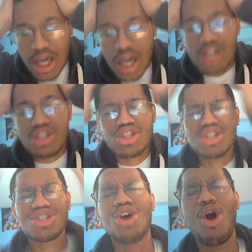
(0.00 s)
It's
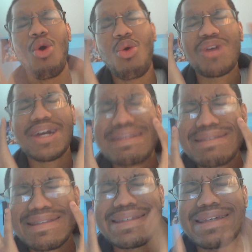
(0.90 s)
so
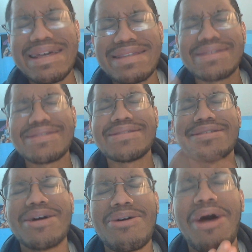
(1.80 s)

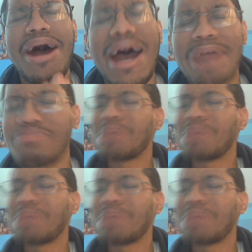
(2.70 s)
hype.